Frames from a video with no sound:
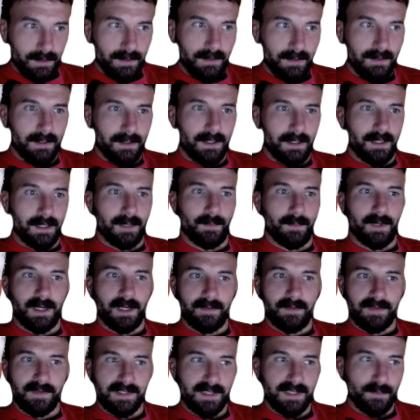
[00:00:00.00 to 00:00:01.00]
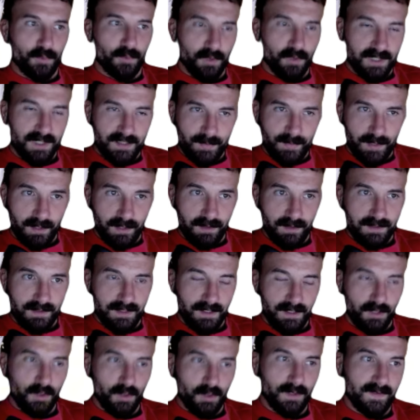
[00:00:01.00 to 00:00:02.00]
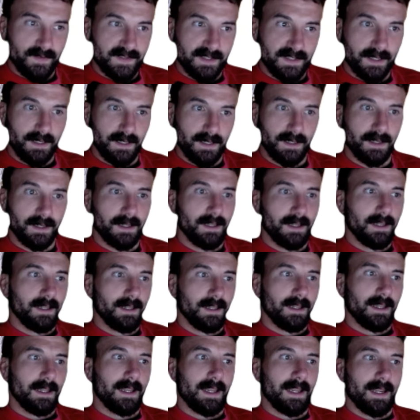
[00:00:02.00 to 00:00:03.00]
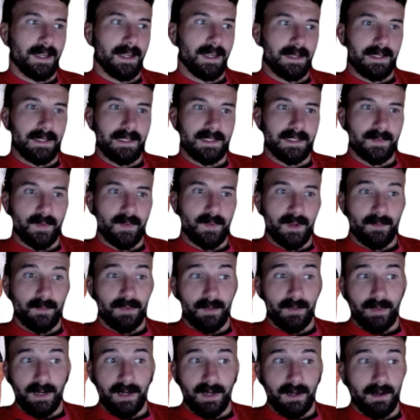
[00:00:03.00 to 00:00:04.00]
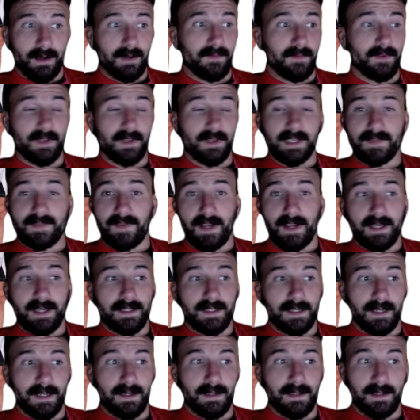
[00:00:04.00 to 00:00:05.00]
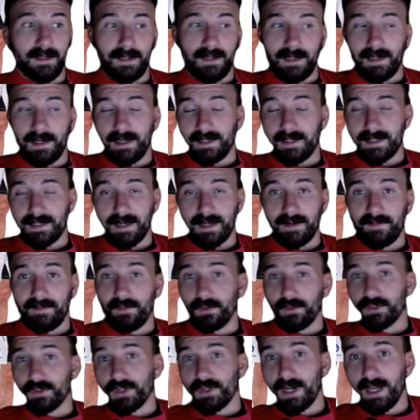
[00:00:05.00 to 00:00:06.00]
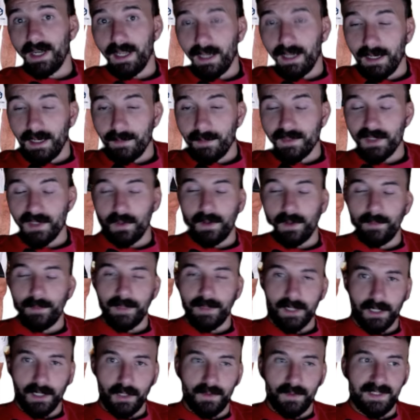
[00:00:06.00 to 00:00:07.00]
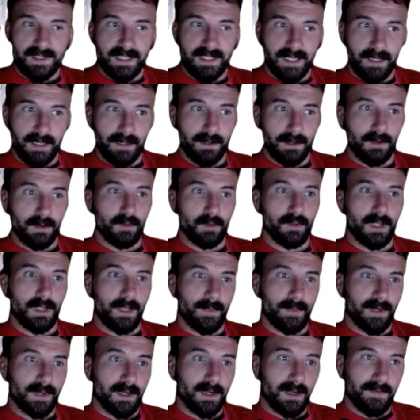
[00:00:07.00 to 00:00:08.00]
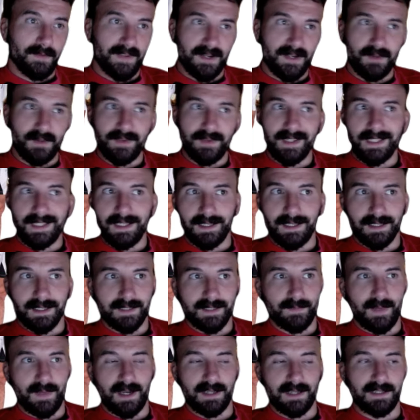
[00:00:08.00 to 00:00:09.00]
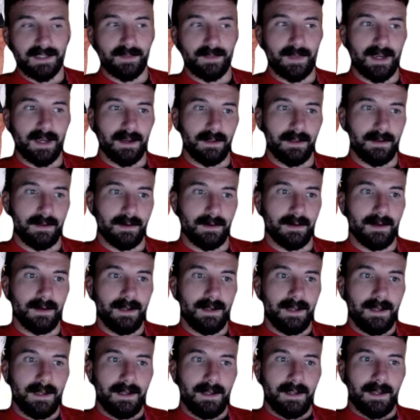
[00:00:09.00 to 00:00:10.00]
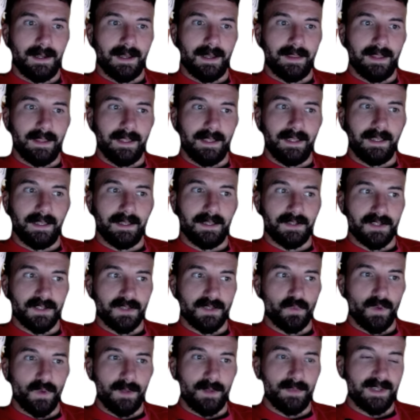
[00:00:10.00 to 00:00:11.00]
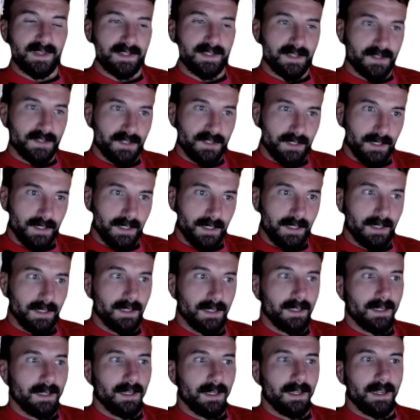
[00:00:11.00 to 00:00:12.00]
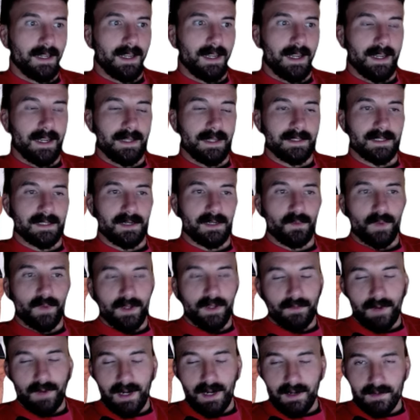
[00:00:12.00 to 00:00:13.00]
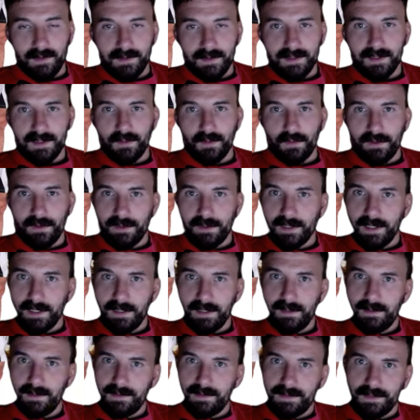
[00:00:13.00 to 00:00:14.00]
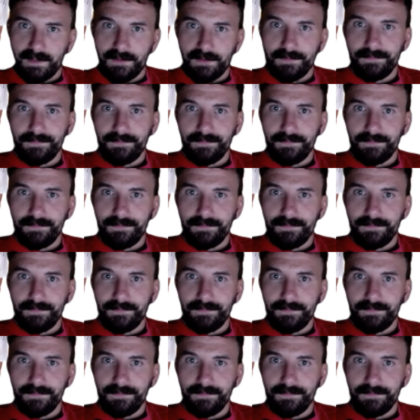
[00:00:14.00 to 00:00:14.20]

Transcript: obviously more experience in the UFC, and he's been preparing for this fight date and has had a full training camp. So I'm gonna go with Tagir Ulanbekov. I don't think he gets Maksum out of there. I think he can just win positionally and win rounds in order to get a decision.